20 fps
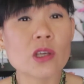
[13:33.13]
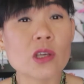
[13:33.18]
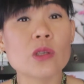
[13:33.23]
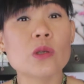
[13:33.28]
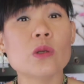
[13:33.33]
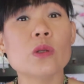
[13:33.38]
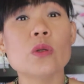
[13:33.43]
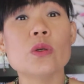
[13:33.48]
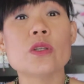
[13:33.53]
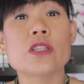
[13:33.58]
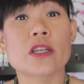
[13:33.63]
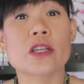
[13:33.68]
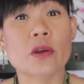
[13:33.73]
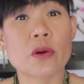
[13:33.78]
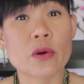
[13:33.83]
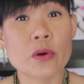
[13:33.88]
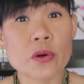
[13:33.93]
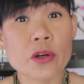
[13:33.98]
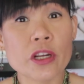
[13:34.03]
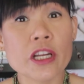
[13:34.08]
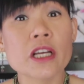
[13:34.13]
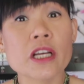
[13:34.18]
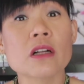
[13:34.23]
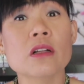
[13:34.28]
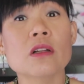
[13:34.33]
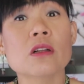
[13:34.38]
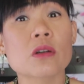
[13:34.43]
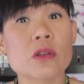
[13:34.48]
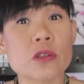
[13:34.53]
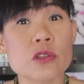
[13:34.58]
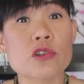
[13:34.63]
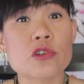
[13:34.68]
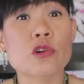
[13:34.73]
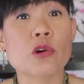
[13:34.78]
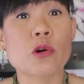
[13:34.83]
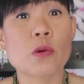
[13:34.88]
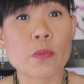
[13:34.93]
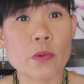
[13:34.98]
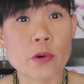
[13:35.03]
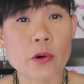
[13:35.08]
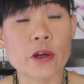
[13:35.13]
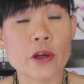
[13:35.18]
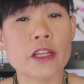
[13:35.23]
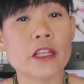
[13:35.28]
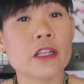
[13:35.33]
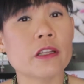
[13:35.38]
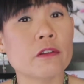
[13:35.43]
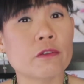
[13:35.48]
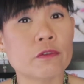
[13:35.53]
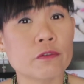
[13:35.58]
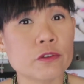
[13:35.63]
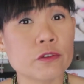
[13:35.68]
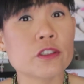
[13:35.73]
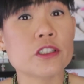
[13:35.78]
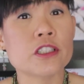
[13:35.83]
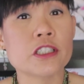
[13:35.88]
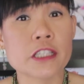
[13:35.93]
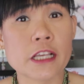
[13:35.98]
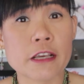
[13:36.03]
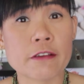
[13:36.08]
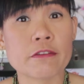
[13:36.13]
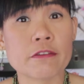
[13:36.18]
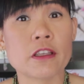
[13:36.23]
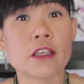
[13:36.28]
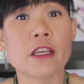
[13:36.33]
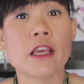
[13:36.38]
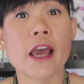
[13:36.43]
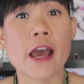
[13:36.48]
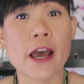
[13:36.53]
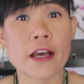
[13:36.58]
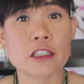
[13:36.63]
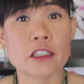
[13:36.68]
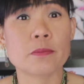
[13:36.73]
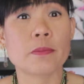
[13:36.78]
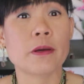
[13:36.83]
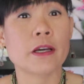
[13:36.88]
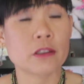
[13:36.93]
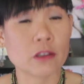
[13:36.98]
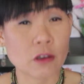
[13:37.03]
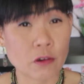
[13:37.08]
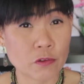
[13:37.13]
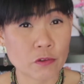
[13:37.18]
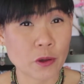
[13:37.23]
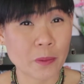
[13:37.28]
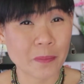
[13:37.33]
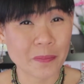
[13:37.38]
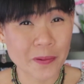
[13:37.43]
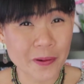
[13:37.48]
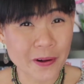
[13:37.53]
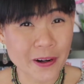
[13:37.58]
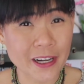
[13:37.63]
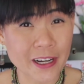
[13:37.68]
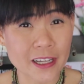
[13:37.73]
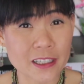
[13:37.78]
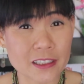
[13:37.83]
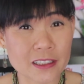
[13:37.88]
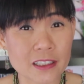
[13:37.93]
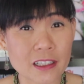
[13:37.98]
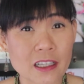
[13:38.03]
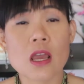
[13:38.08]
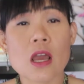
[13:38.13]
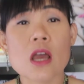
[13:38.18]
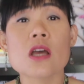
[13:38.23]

you lose a critical control point in the food safety aspect of your product.